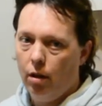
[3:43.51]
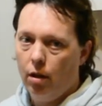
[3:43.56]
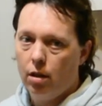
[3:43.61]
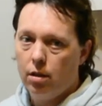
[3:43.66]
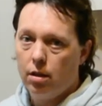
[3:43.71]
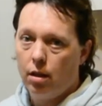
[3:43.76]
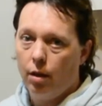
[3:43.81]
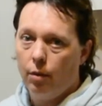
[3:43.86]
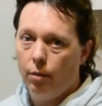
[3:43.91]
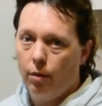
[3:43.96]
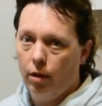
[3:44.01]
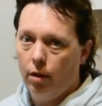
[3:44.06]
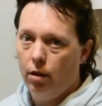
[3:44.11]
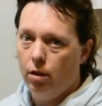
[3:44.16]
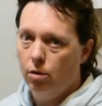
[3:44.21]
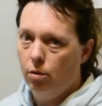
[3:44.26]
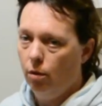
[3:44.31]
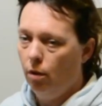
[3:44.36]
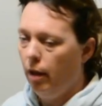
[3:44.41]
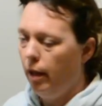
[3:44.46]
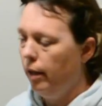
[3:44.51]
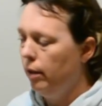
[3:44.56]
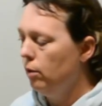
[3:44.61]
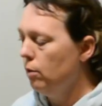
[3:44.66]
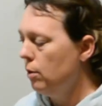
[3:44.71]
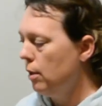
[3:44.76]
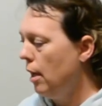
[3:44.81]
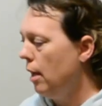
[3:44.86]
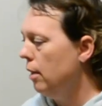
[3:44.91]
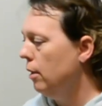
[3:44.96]
because I really do like
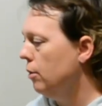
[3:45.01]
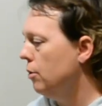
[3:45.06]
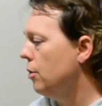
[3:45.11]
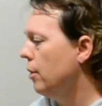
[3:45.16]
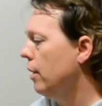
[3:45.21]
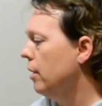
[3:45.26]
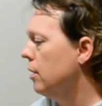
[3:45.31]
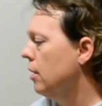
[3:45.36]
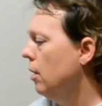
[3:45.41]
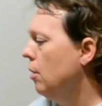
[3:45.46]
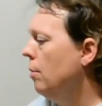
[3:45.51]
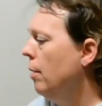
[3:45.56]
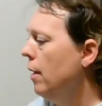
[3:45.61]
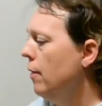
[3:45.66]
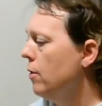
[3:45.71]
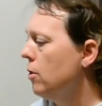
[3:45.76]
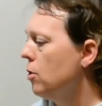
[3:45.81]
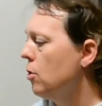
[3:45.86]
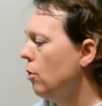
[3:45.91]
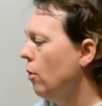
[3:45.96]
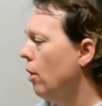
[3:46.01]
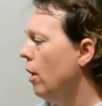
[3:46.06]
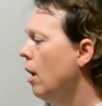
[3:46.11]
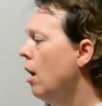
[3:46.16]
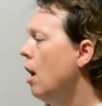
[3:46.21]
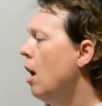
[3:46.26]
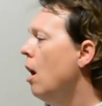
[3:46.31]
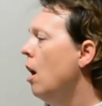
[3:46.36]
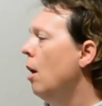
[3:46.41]
those aloe drinks that you buy in the store,